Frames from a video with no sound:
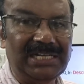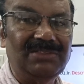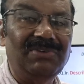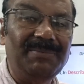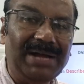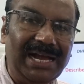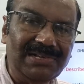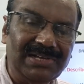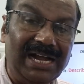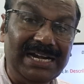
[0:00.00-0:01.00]
Earthworm
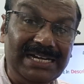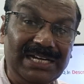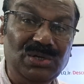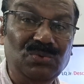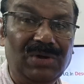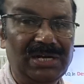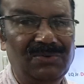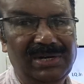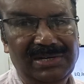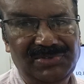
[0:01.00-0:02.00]
has 100 to
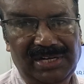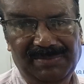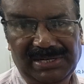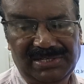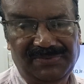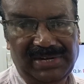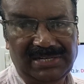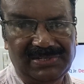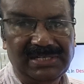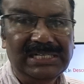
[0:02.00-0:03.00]
120 segments,
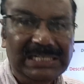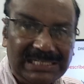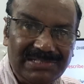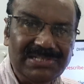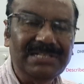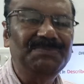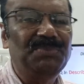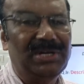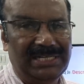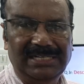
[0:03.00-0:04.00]
friends. This is
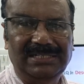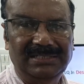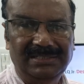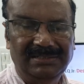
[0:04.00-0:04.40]
important.